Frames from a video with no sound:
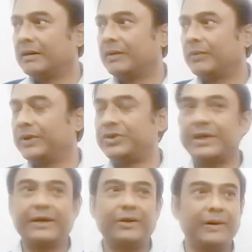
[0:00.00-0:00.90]
We
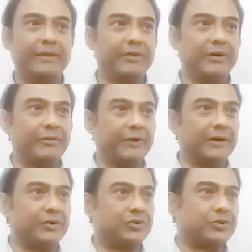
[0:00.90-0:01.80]
check your level of
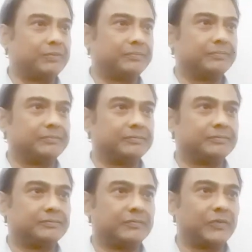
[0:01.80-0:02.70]
English,
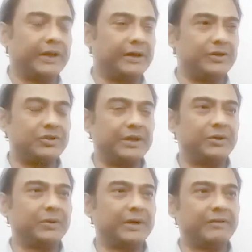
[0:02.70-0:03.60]
the English that
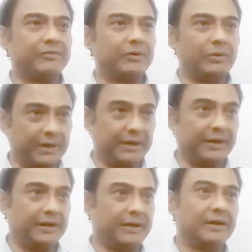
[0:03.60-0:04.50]
you have
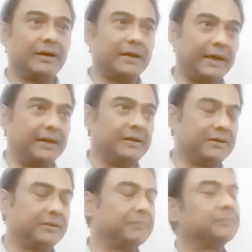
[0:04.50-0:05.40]
already
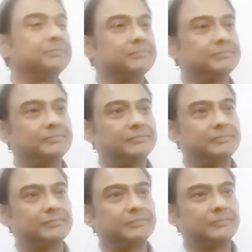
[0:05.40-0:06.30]
attained,
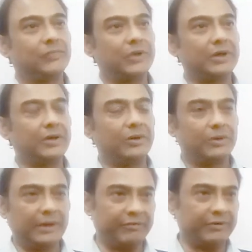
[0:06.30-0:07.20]

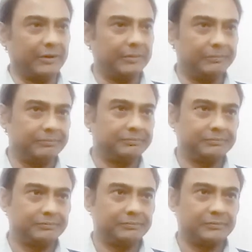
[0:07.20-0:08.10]
your level,
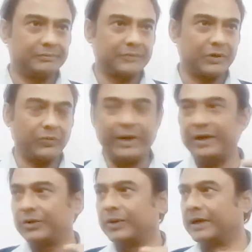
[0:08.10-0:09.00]
where
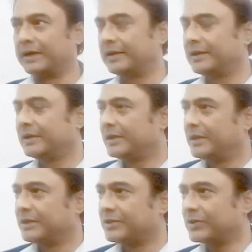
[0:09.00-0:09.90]
you are.
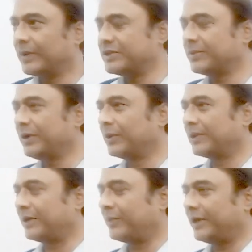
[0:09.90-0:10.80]
So once we know
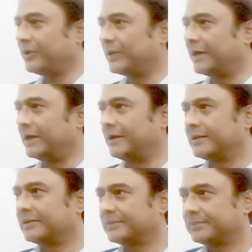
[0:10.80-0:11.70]
that where you
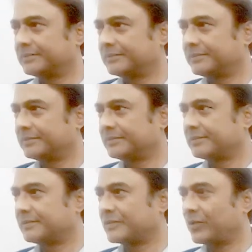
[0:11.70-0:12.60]
are,
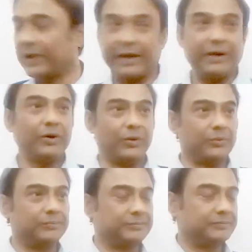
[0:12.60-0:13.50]
we can
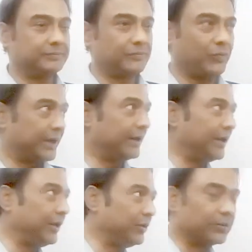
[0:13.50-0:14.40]

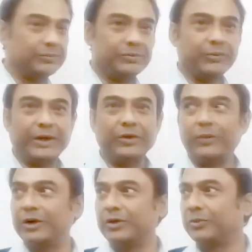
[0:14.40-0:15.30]
lead you to where you
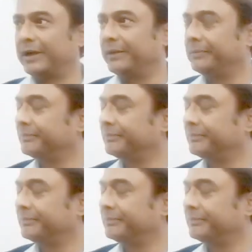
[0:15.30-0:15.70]
want to be.